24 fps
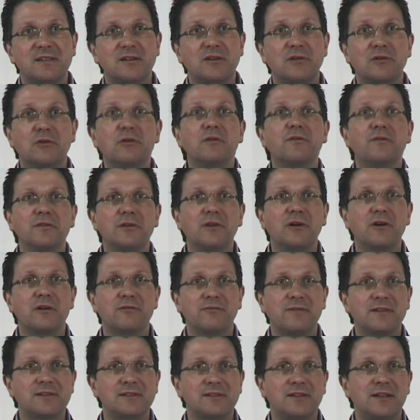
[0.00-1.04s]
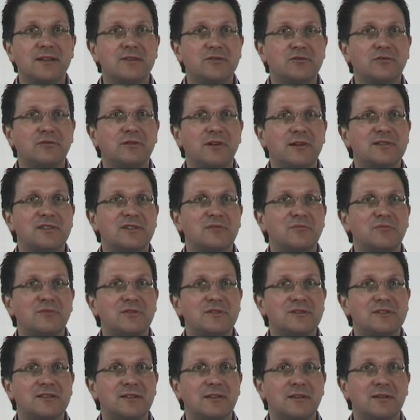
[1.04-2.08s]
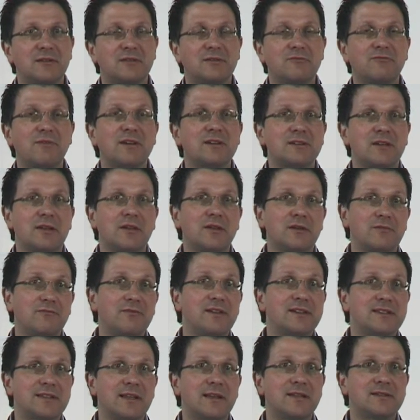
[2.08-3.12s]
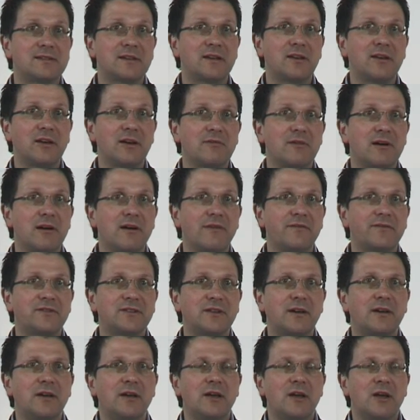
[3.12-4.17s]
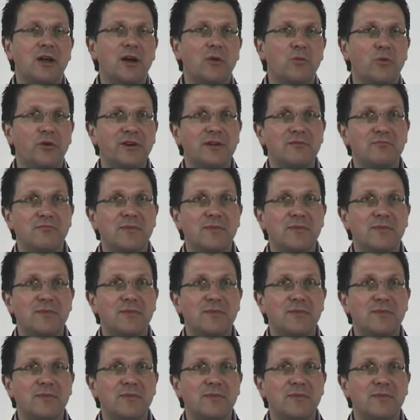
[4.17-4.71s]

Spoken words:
and an awful lot of residential customers that resellers can go after. And what it